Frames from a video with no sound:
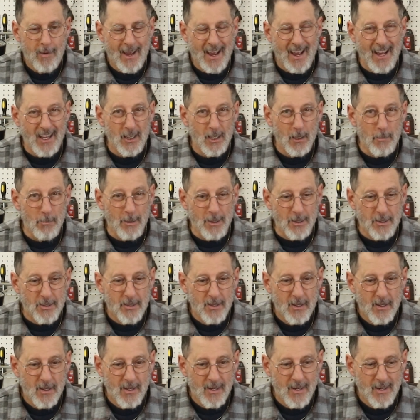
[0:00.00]

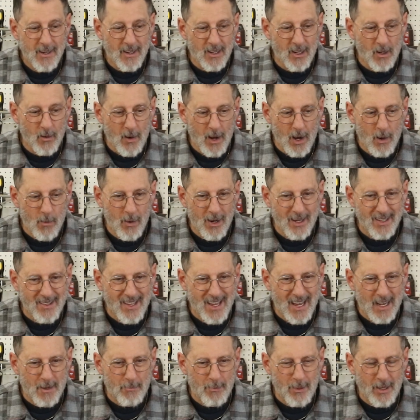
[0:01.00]
element. You know, I want
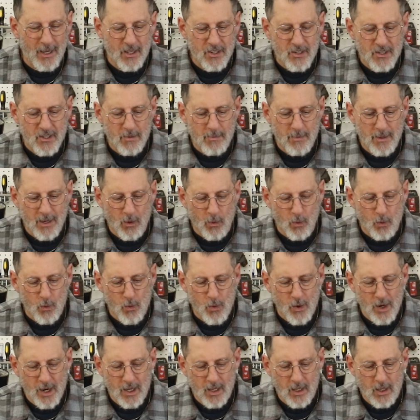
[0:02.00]
that piece to be
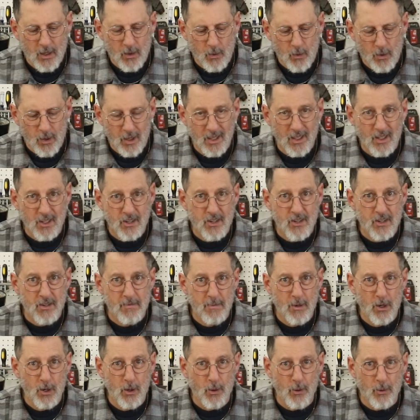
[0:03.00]
really, really
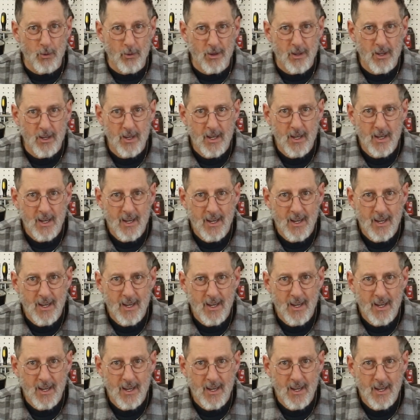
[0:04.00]
smooth.